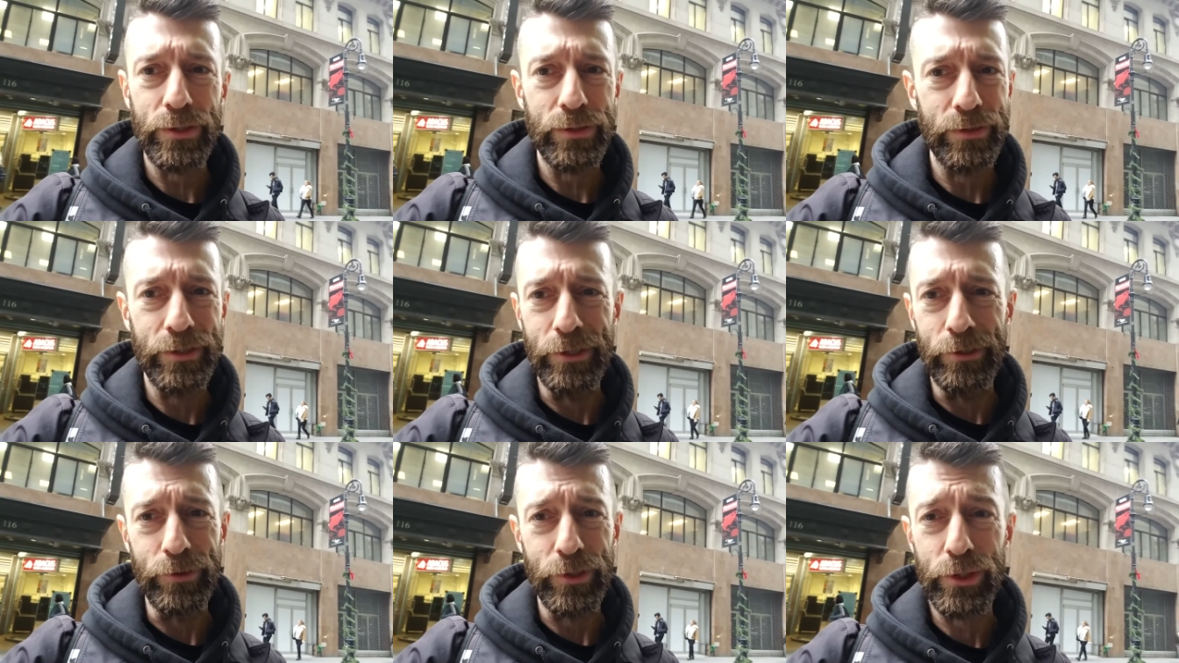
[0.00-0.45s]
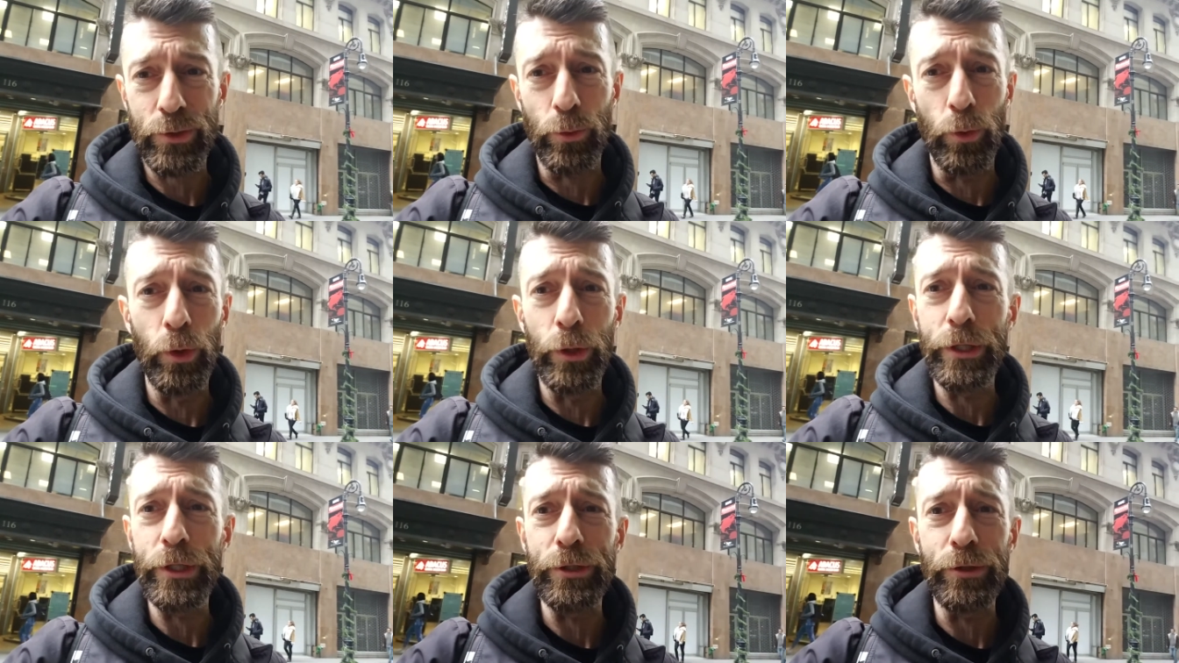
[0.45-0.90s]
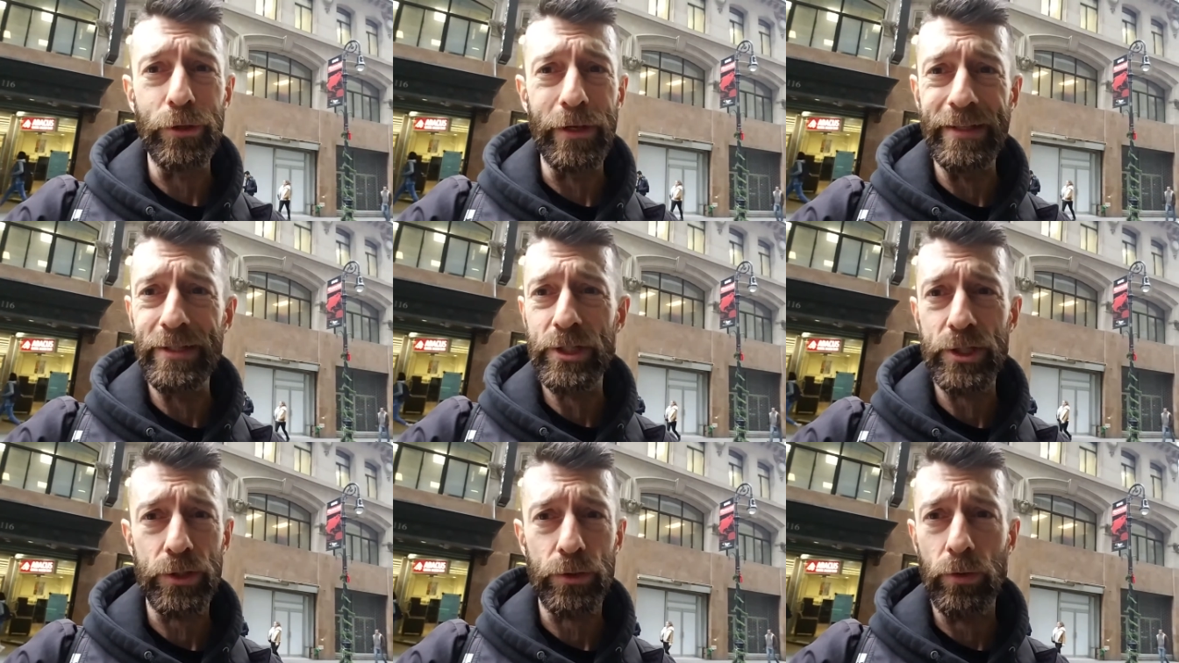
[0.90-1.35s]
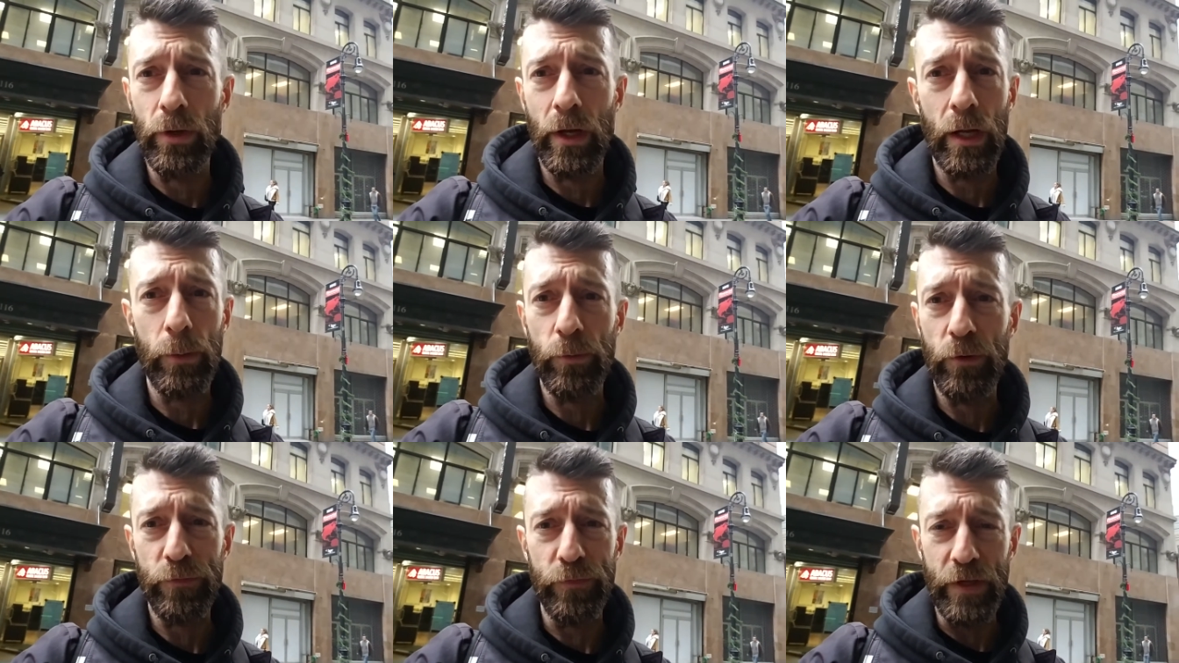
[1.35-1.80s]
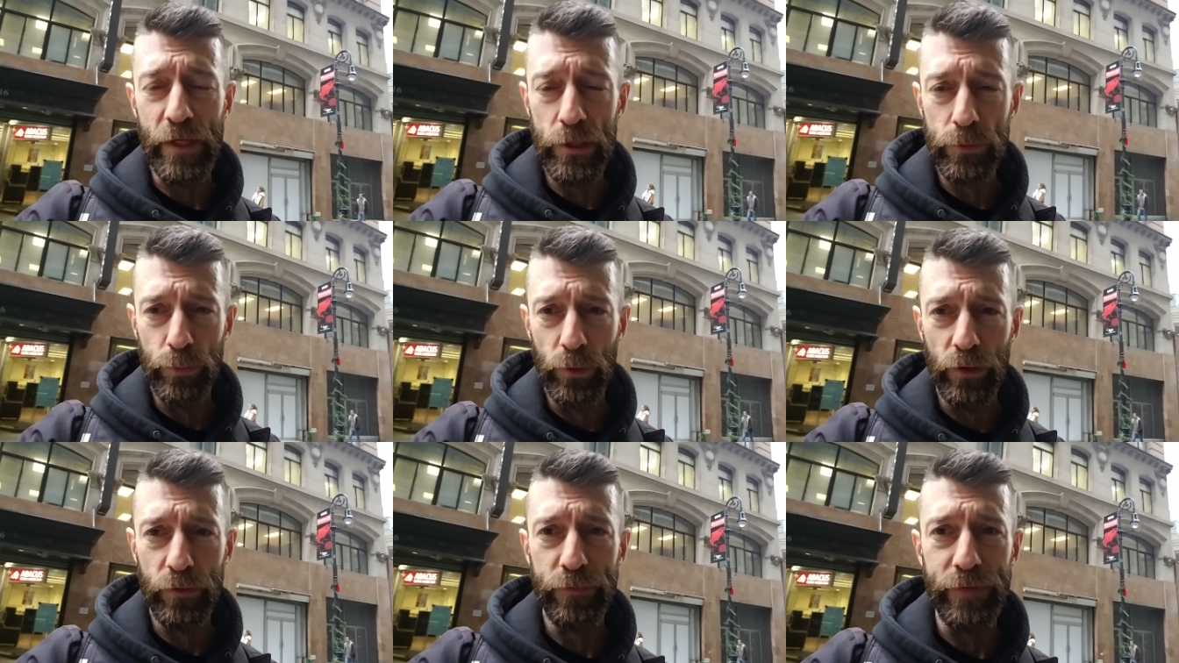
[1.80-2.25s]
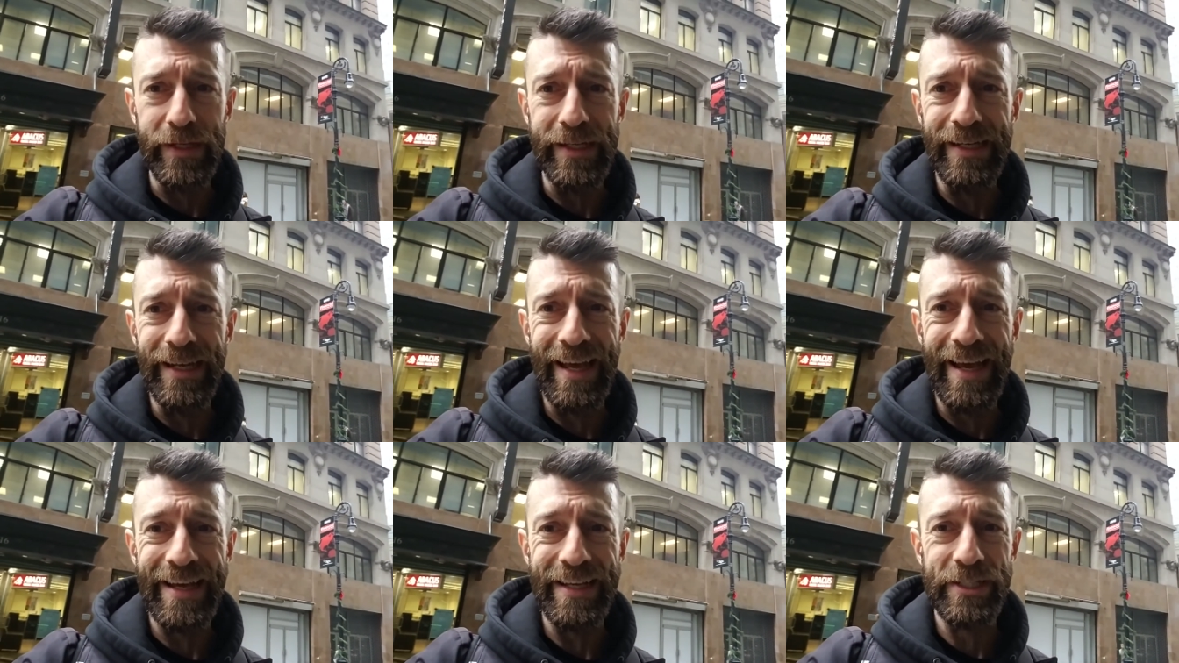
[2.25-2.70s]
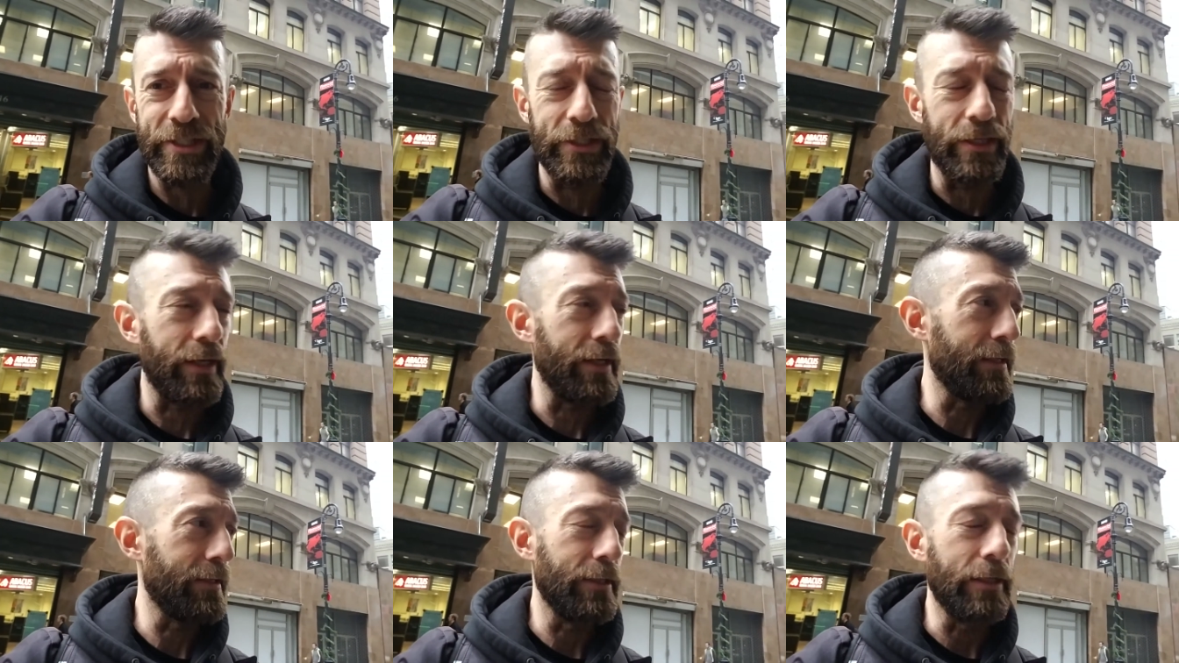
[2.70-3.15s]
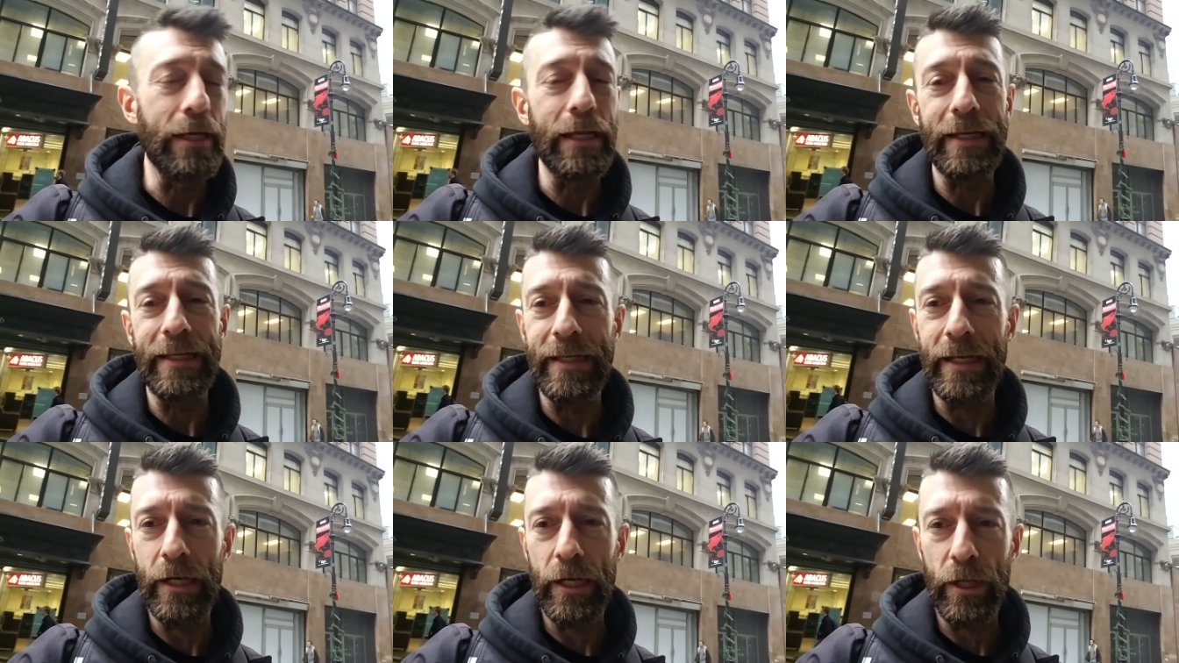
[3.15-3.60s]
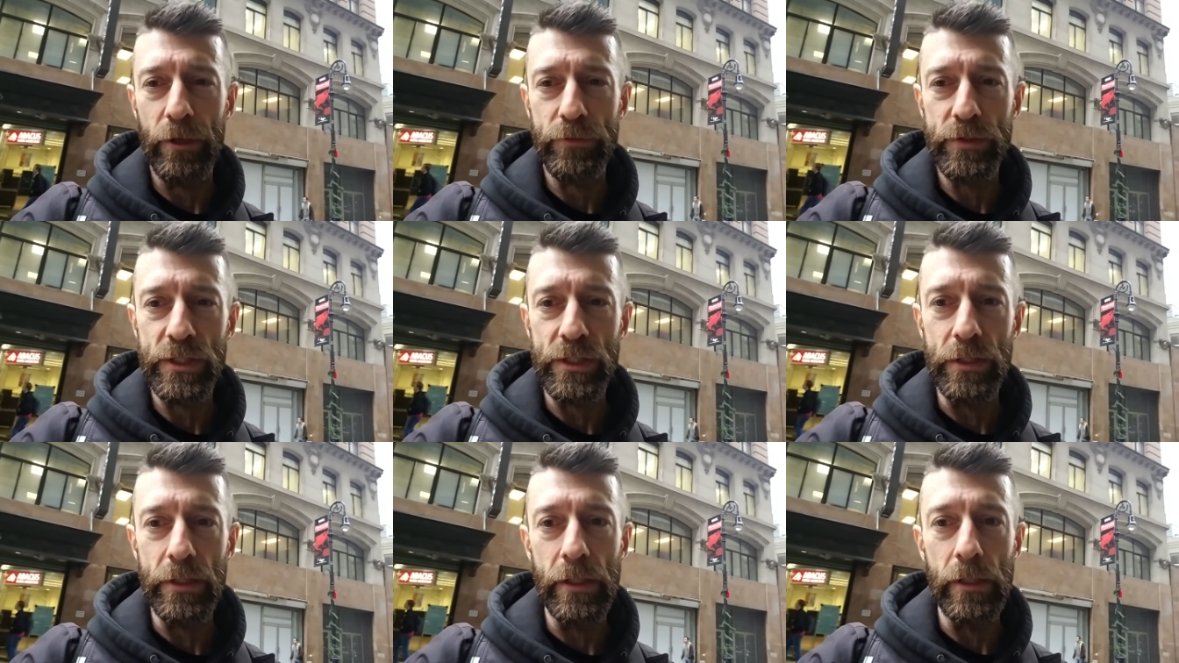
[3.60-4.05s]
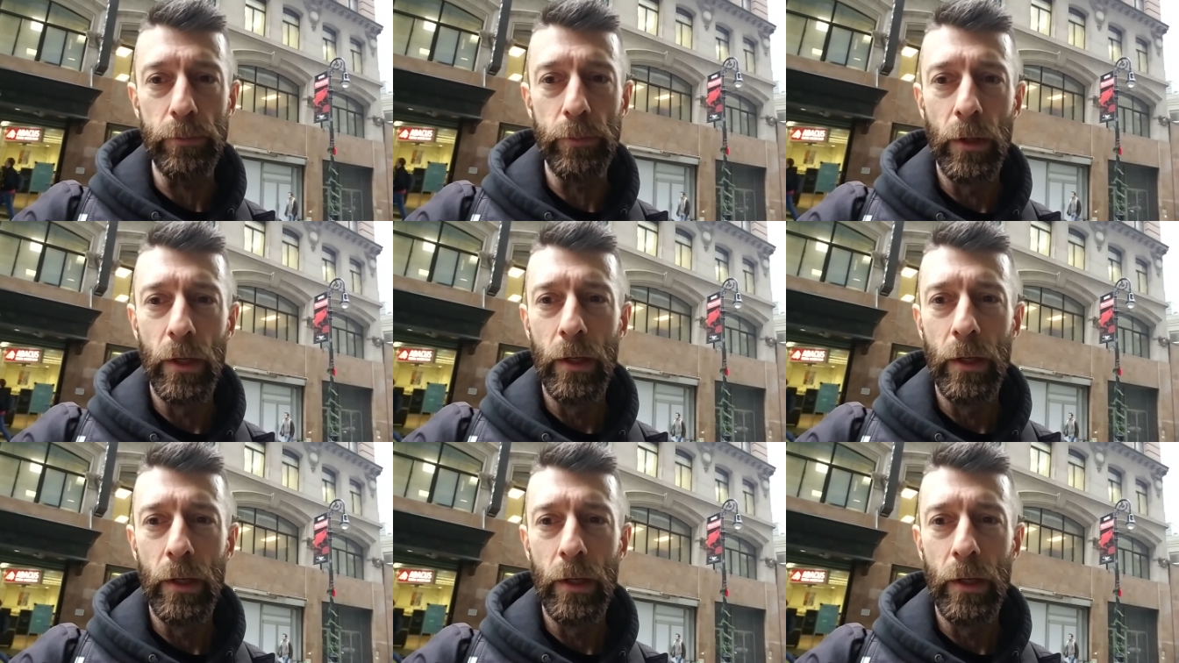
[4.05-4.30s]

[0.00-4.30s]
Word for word: you know, scrolling your Instagram or Facebook feed last night and you didn't get enough sleep